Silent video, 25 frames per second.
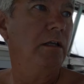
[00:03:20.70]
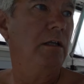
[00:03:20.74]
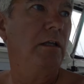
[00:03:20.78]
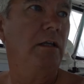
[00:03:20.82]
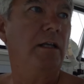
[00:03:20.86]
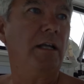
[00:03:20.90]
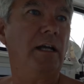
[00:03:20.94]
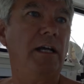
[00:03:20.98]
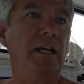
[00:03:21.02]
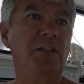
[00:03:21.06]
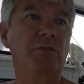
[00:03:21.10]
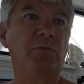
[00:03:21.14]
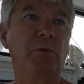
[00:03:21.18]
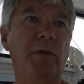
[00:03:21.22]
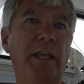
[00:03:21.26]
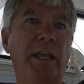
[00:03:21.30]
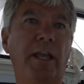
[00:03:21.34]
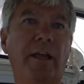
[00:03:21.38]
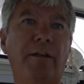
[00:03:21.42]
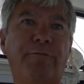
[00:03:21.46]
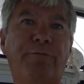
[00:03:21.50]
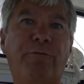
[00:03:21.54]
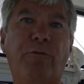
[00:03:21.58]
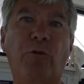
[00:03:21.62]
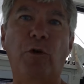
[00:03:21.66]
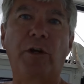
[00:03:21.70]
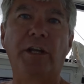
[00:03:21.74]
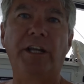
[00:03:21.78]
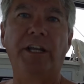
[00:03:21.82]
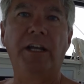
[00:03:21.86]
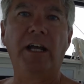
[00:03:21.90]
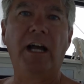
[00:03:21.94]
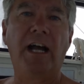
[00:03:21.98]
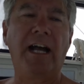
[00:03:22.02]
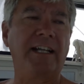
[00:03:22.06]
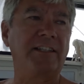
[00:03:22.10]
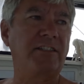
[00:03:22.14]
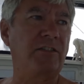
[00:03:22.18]
because we hit forty
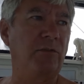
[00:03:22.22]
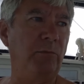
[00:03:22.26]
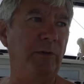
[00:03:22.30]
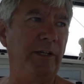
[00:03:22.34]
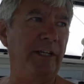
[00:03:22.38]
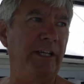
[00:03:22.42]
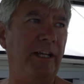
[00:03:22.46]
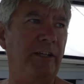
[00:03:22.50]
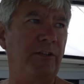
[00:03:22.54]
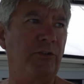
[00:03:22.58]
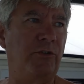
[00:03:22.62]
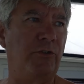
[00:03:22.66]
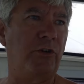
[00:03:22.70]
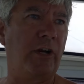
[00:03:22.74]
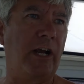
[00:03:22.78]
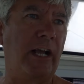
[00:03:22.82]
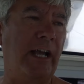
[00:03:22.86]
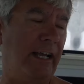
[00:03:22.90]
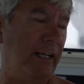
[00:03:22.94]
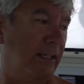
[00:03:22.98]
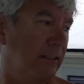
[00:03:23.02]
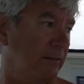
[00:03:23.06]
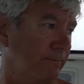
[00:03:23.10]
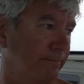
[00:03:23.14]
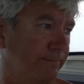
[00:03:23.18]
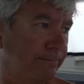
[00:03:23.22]
knots and we didn't drag.